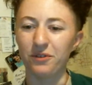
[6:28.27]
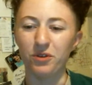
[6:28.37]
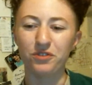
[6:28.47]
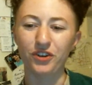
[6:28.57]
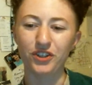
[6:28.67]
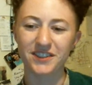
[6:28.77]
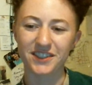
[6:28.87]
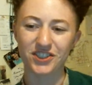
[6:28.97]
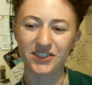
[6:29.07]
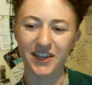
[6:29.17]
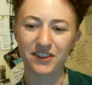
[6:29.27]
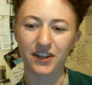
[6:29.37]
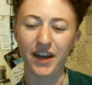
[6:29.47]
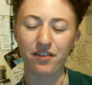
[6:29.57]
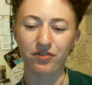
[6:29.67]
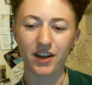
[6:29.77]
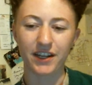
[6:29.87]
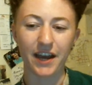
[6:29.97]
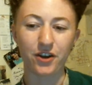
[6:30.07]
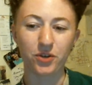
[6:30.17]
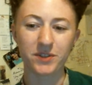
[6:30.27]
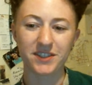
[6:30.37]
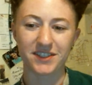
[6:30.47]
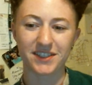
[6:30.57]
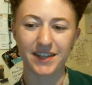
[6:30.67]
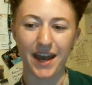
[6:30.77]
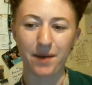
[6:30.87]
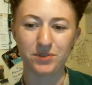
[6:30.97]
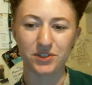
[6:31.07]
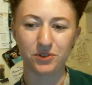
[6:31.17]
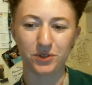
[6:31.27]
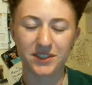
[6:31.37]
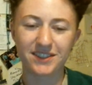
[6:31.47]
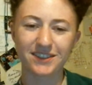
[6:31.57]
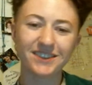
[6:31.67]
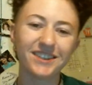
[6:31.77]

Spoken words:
Wolf Girl says she's got the knife ready. I hope it's to stab Zeus.